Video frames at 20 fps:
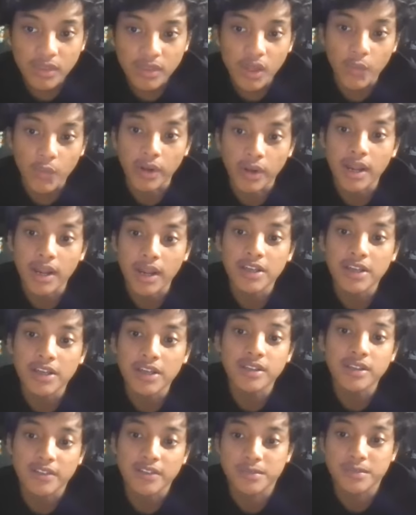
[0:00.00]
where I
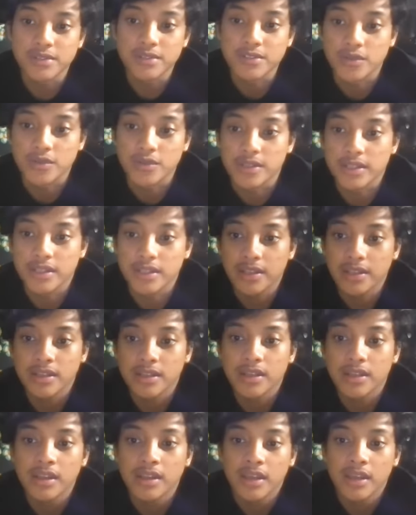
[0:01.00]
should have been joining
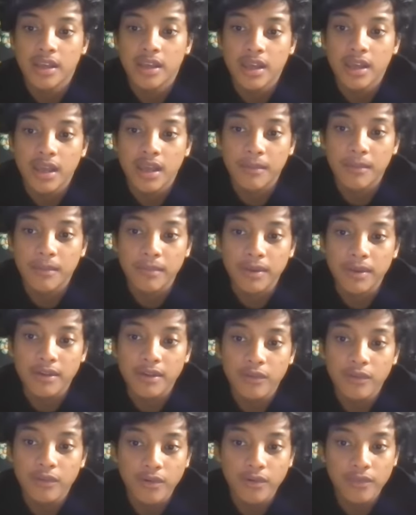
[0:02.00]

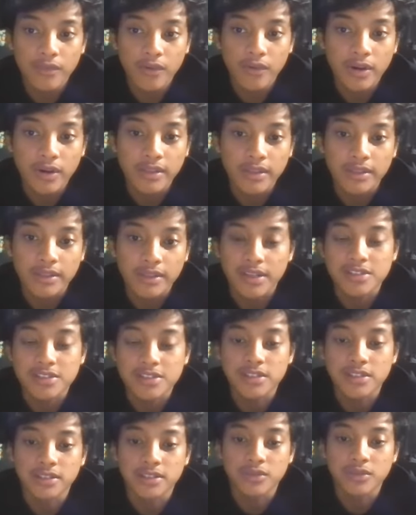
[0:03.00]
MB44
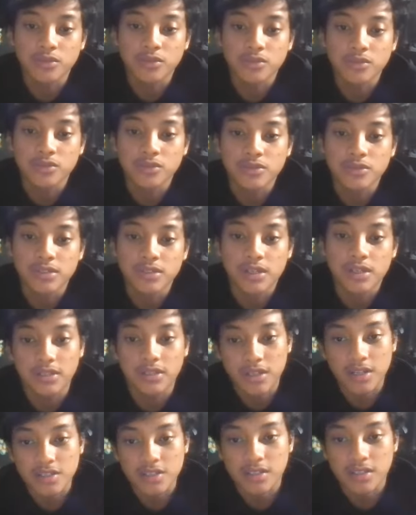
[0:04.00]
International 2
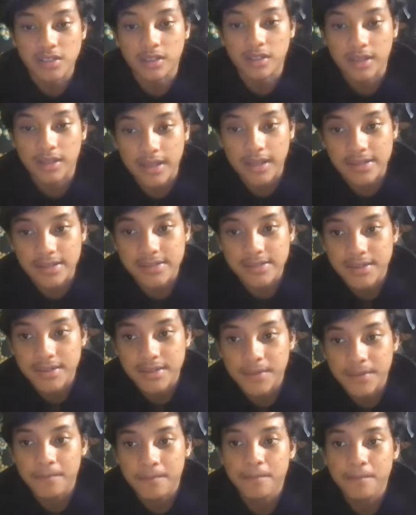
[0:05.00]
International class.
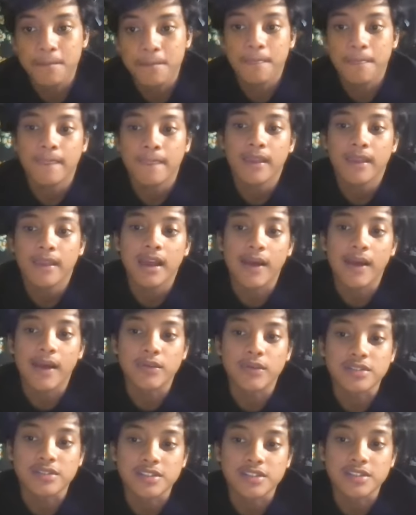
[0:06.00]
I
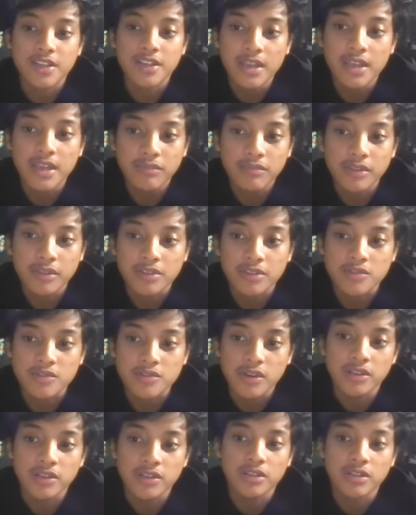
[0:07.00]
was ashamed and
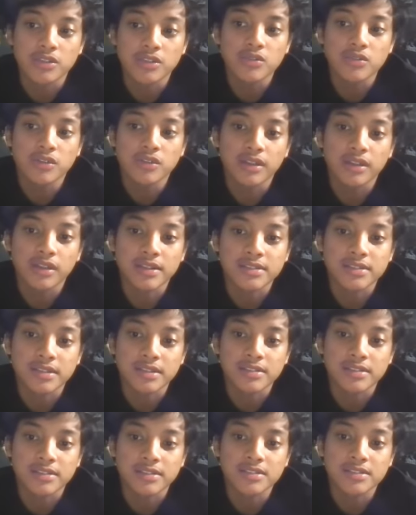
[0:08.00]
joined the new class
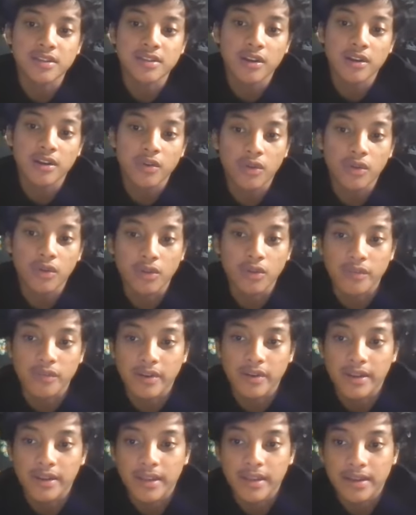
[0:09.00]
and start all over
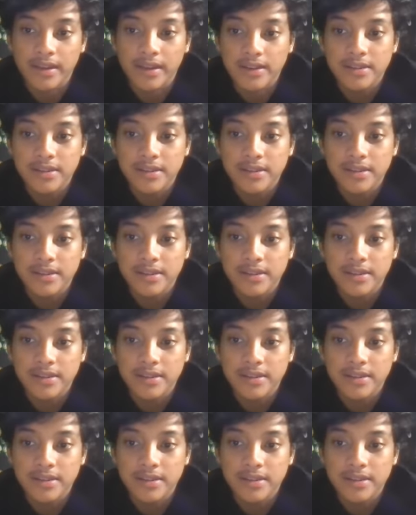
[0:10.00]
again.